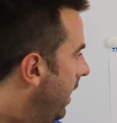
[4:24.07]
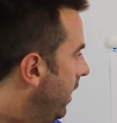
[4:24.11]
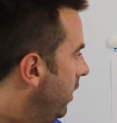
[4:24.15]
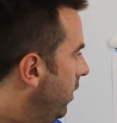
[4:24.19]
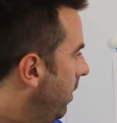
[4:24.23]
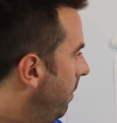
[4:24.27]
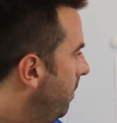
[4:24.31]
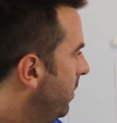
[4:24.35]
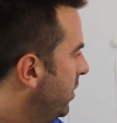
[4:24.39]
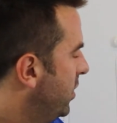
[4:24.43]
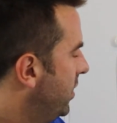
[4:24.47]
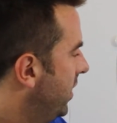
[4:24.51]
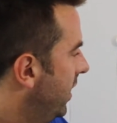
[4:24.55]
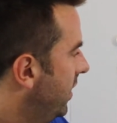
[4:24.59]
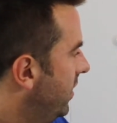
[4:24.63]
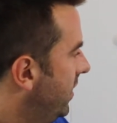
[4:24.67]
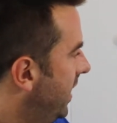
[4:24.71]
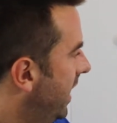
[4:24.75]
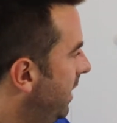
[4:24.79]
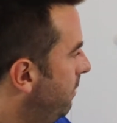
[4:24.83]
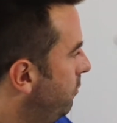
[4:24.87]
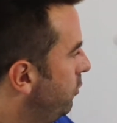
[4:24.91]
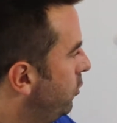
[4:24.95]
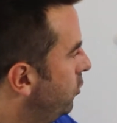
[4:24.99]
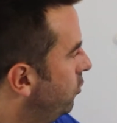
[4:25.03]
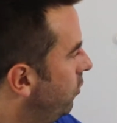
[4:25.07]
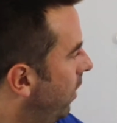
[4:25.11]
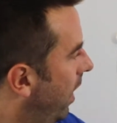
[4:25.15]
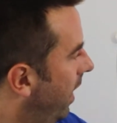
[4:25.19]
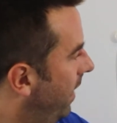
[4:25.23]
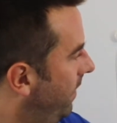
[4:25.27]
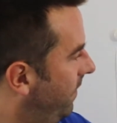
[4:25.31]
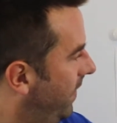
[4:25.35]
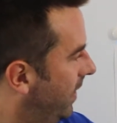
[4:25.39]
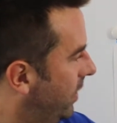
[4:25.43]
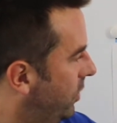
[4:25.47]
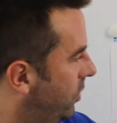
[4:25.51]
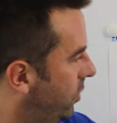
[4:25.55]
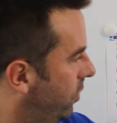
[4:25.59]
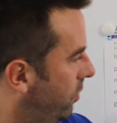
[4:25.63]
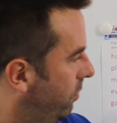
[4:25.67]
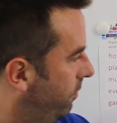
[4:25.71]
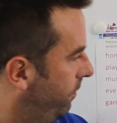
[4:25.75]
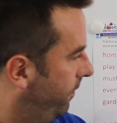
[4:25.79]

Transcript: Number 6, he was driving too